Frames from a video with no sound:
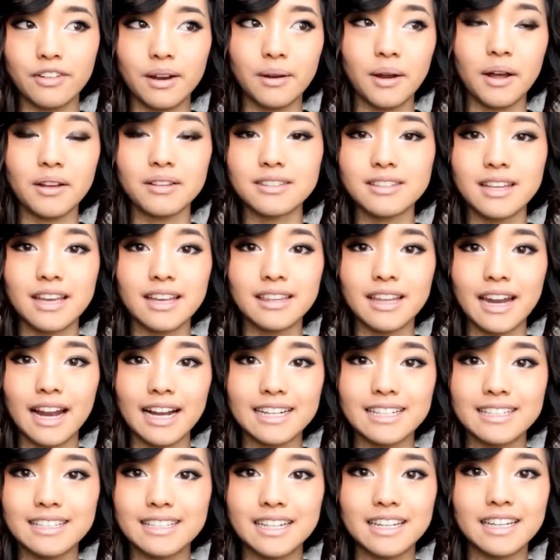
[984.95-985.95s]
And I'm not saying that
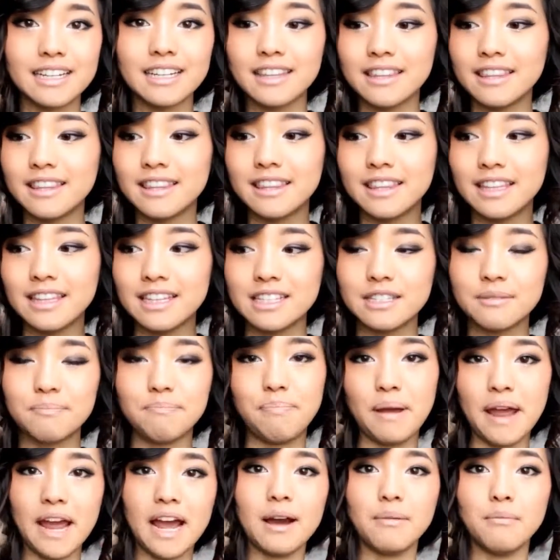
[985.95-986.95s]
I did these
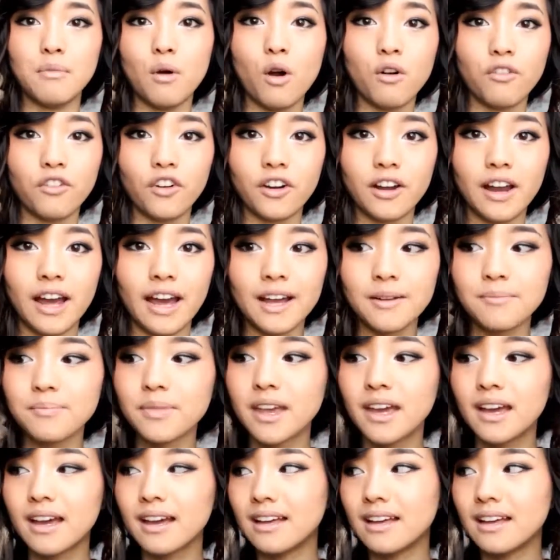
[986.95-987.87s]
bam overnight.